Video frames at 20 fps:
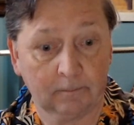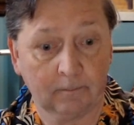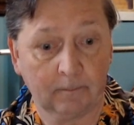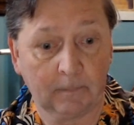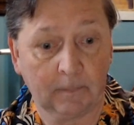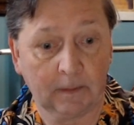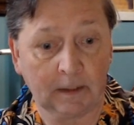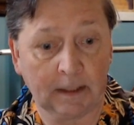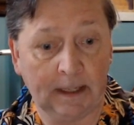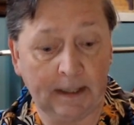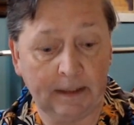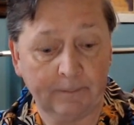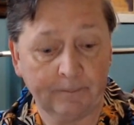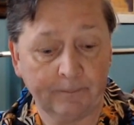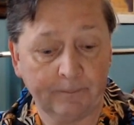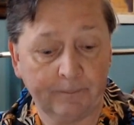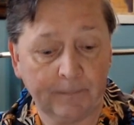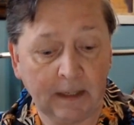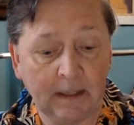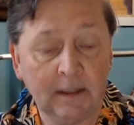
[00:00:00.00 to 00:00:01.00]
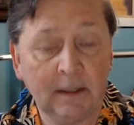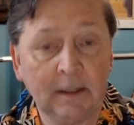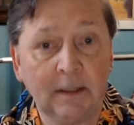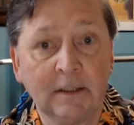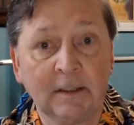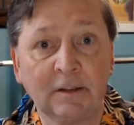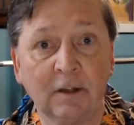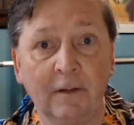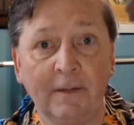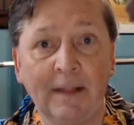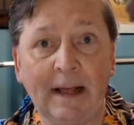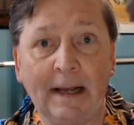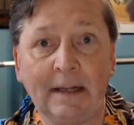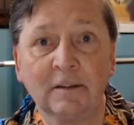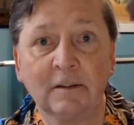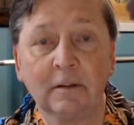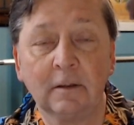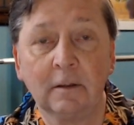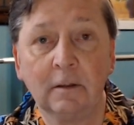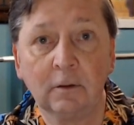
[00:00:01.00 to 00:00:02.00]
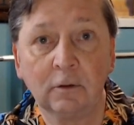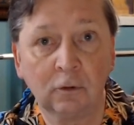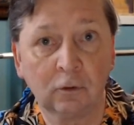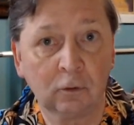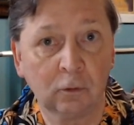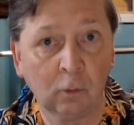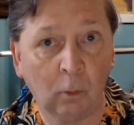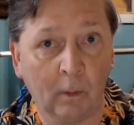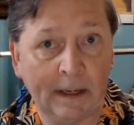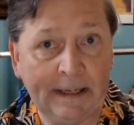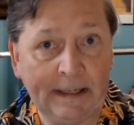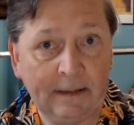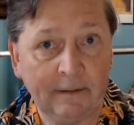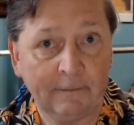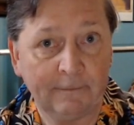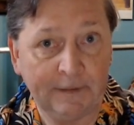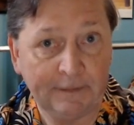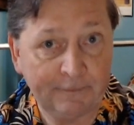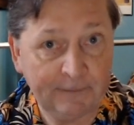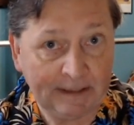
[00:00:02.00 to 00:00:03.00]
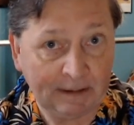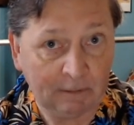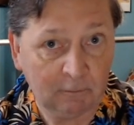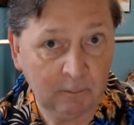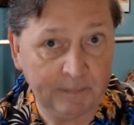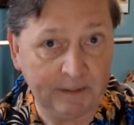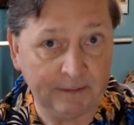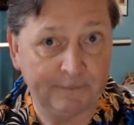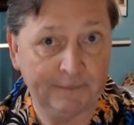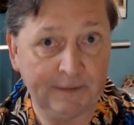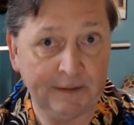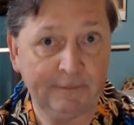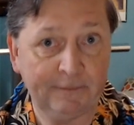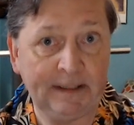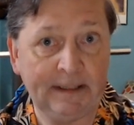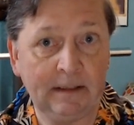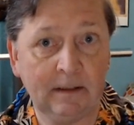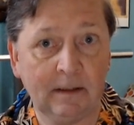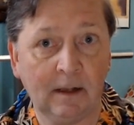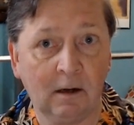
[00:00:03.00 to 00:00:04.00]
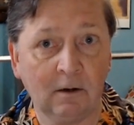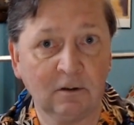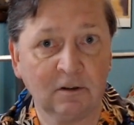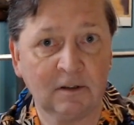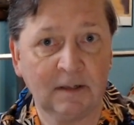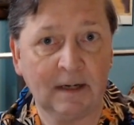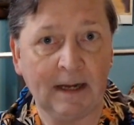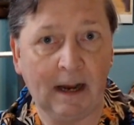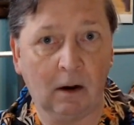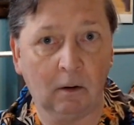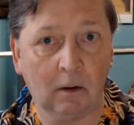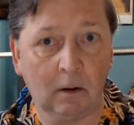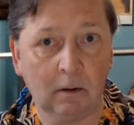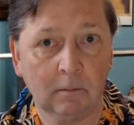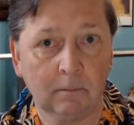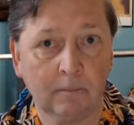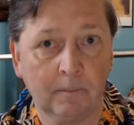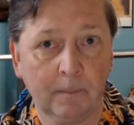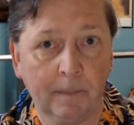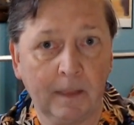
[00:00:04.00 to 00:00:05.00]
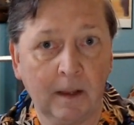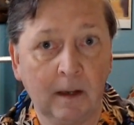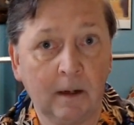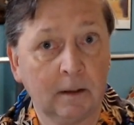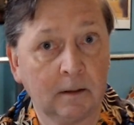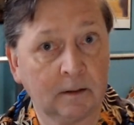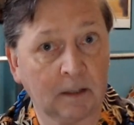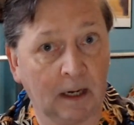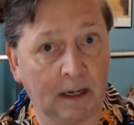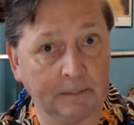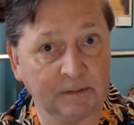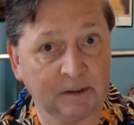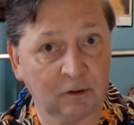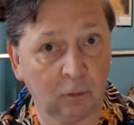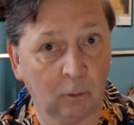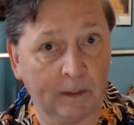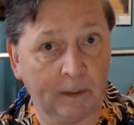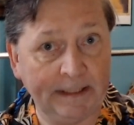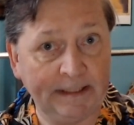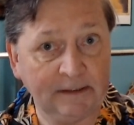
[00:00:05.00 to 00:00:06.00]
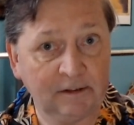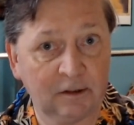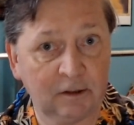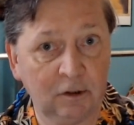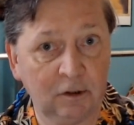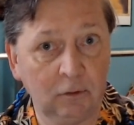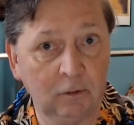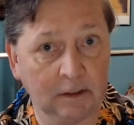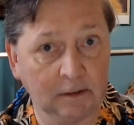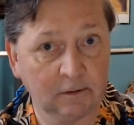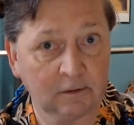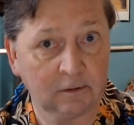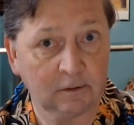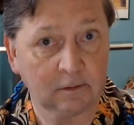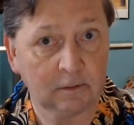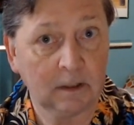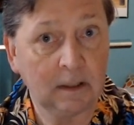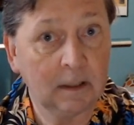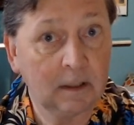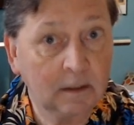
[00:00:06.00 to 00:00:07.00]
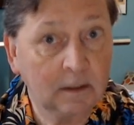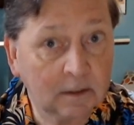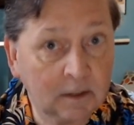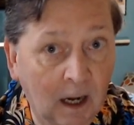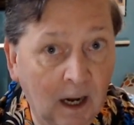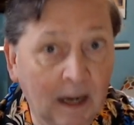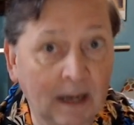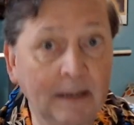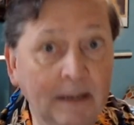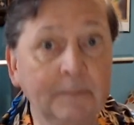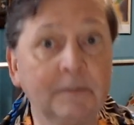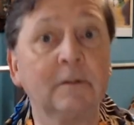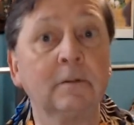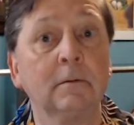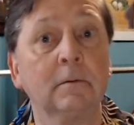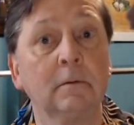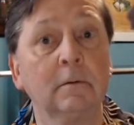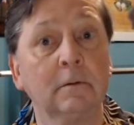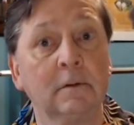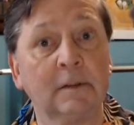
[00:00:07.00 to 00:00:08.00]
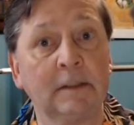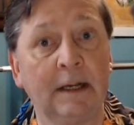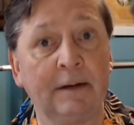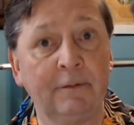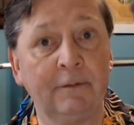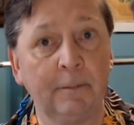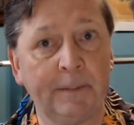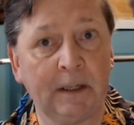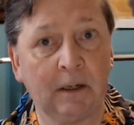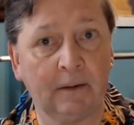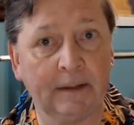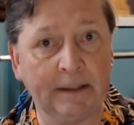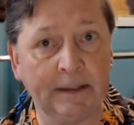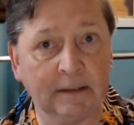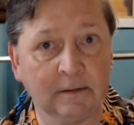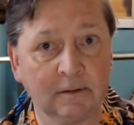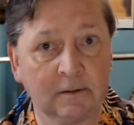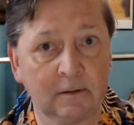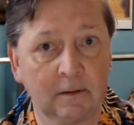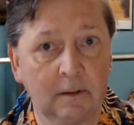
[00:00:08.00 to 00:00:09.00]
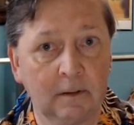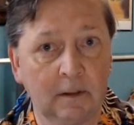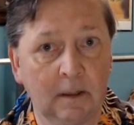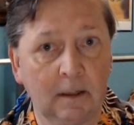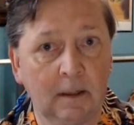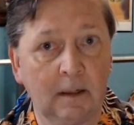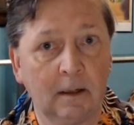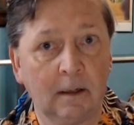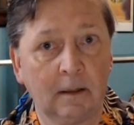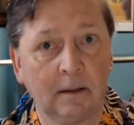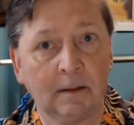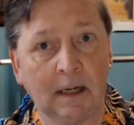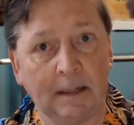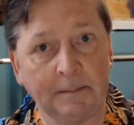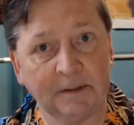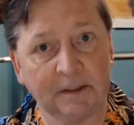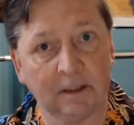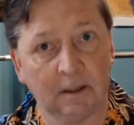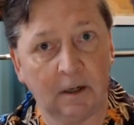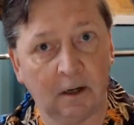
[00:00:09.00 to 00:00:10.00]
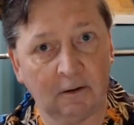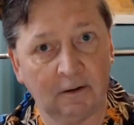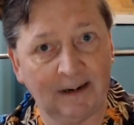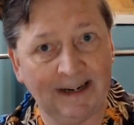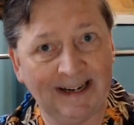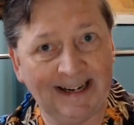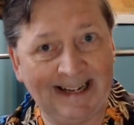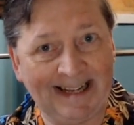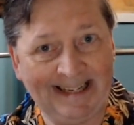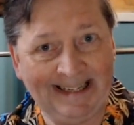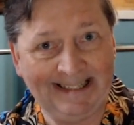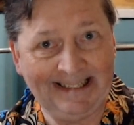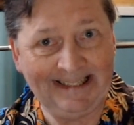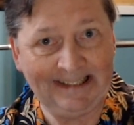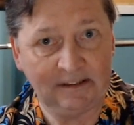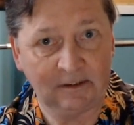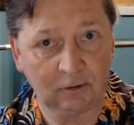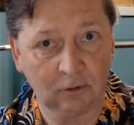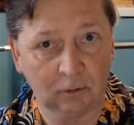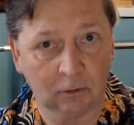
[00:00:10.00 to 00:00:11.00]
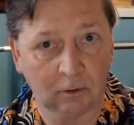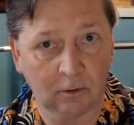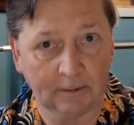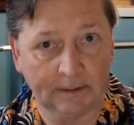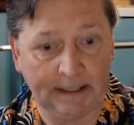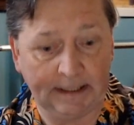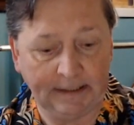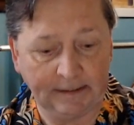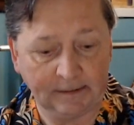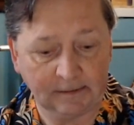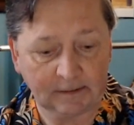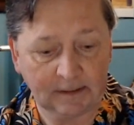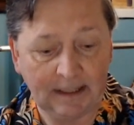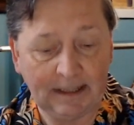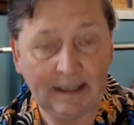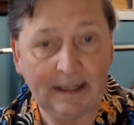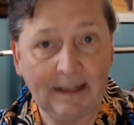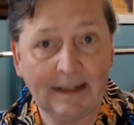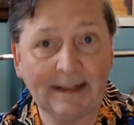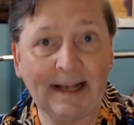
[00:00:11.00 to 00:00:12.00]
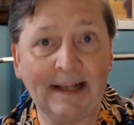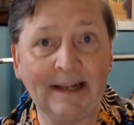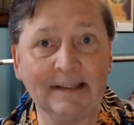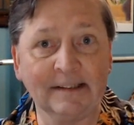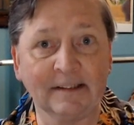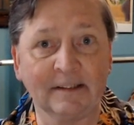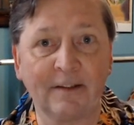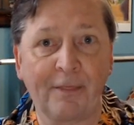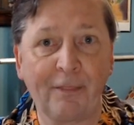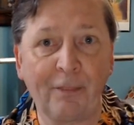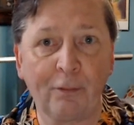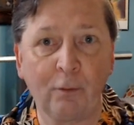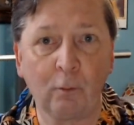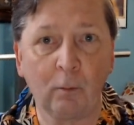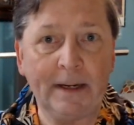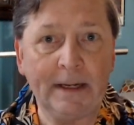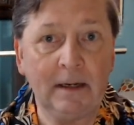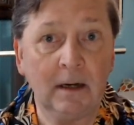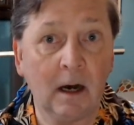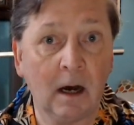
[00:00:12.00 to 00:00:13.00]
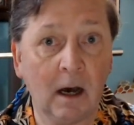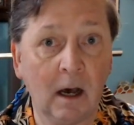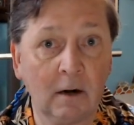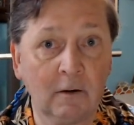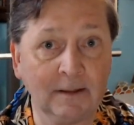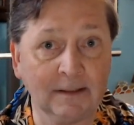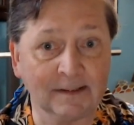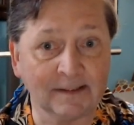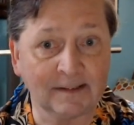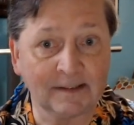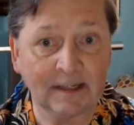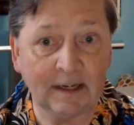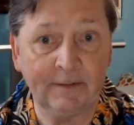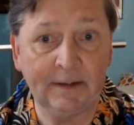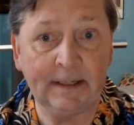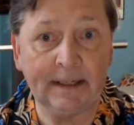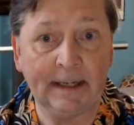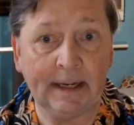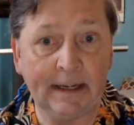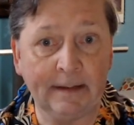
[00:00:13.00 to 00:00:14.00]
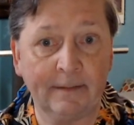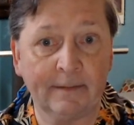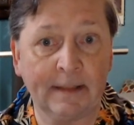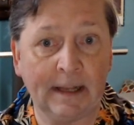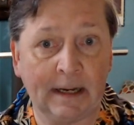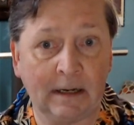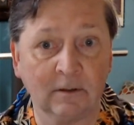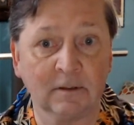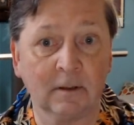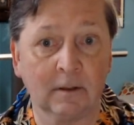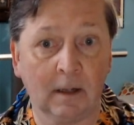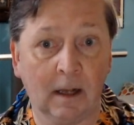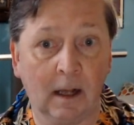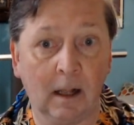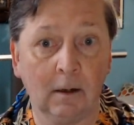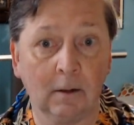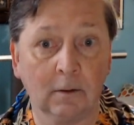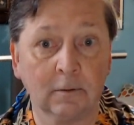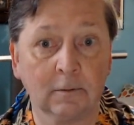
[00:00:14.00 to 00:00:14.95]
Okay, so that's that would be $15 an hour times 20 students times 7 periods times 180 school days. That is $378,000.